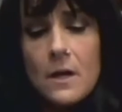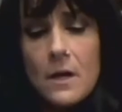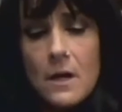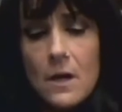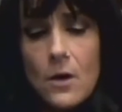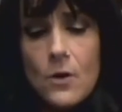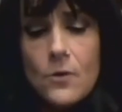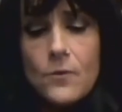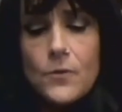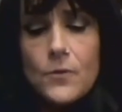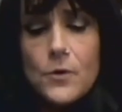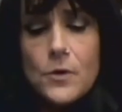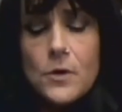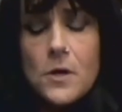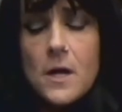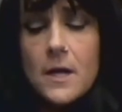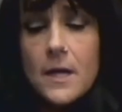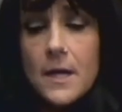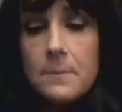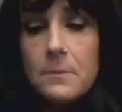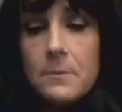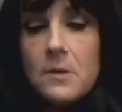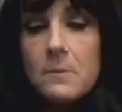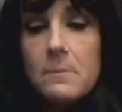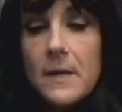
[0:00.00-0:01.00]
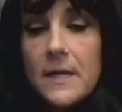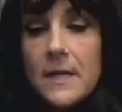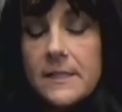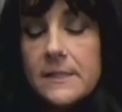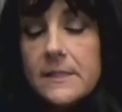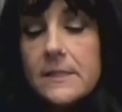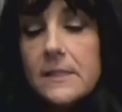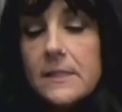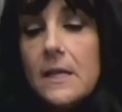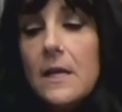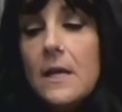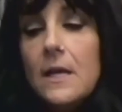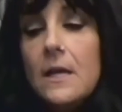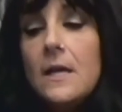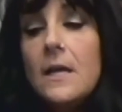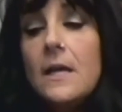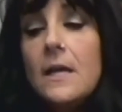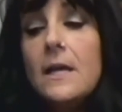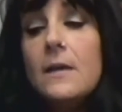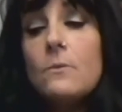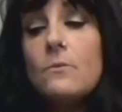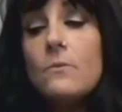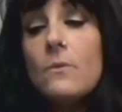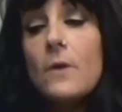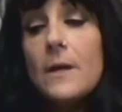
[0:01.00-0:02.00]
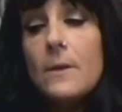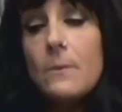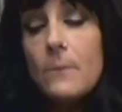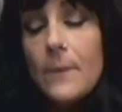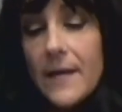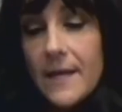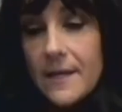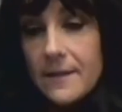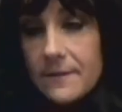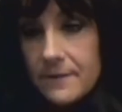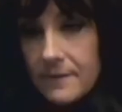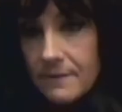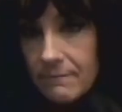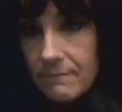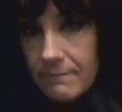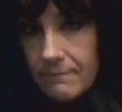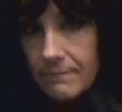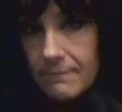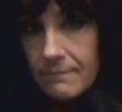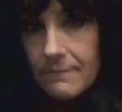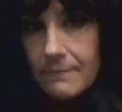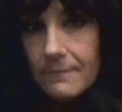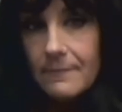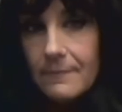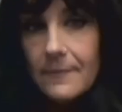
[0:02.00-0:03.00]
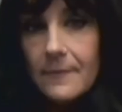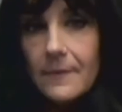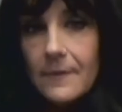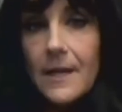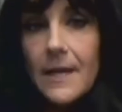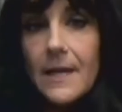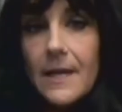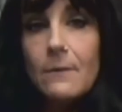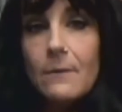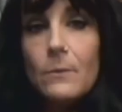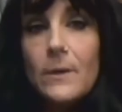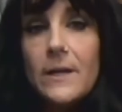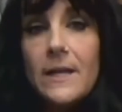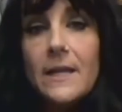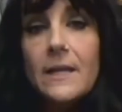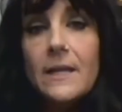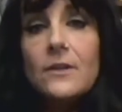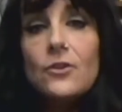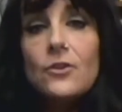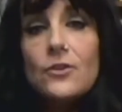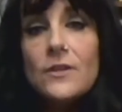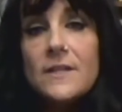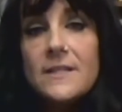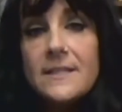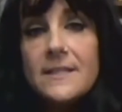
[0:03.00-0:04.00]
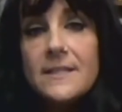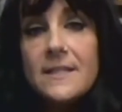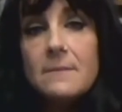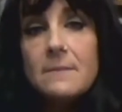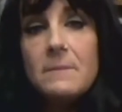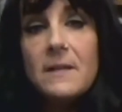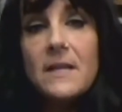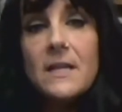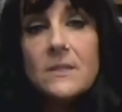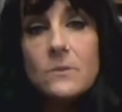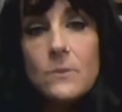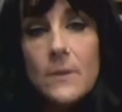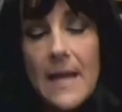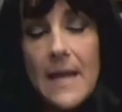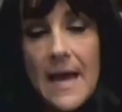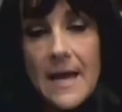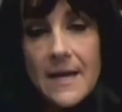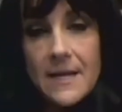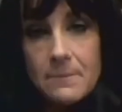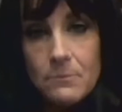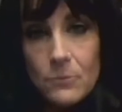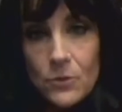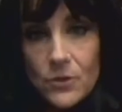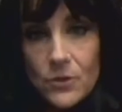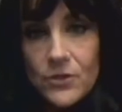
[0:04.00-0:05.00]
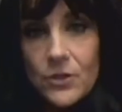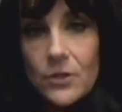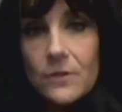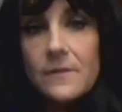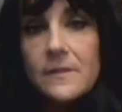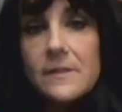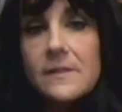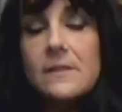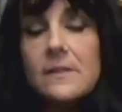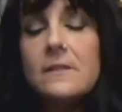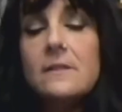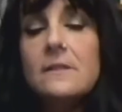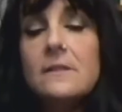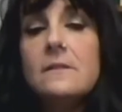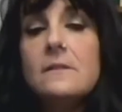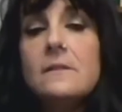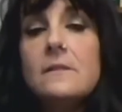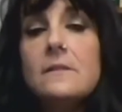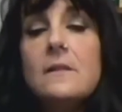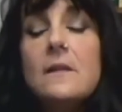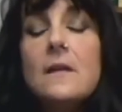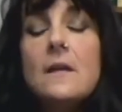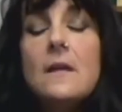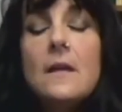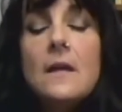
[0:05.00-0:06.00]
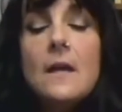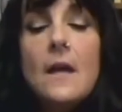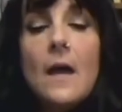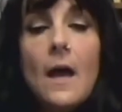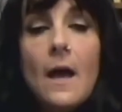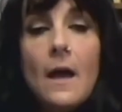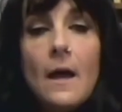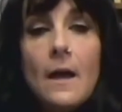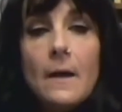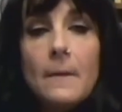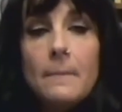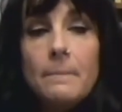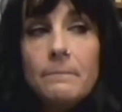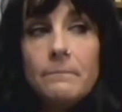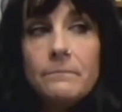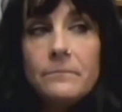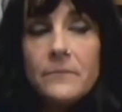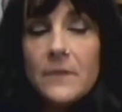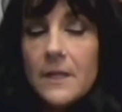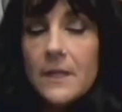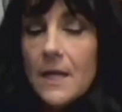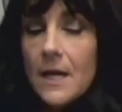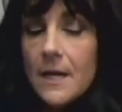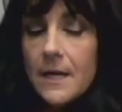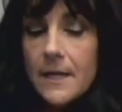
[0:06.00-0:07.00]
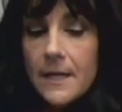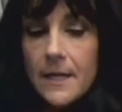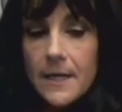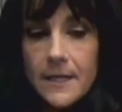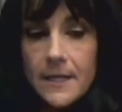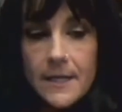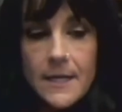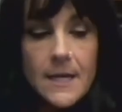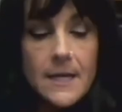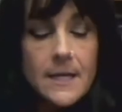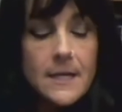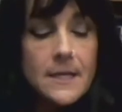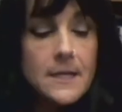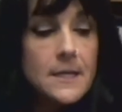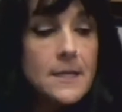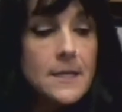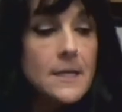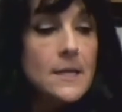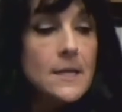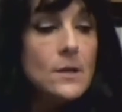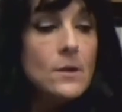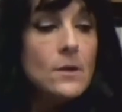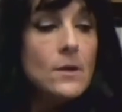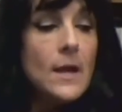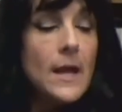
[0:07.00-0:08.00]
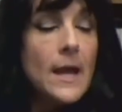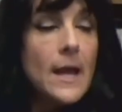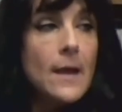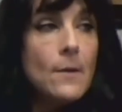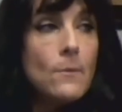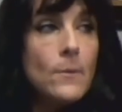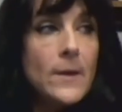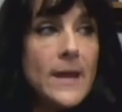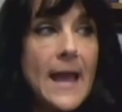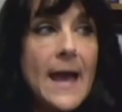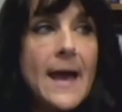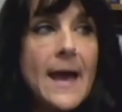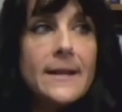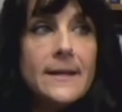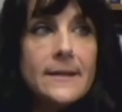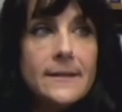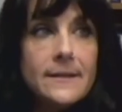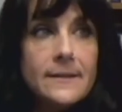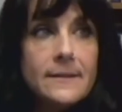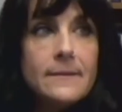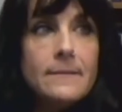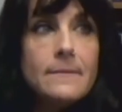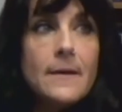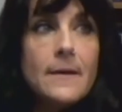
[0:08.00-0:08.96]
over a couple of months, we increased it because we added more services, yada, yada, yada. We added,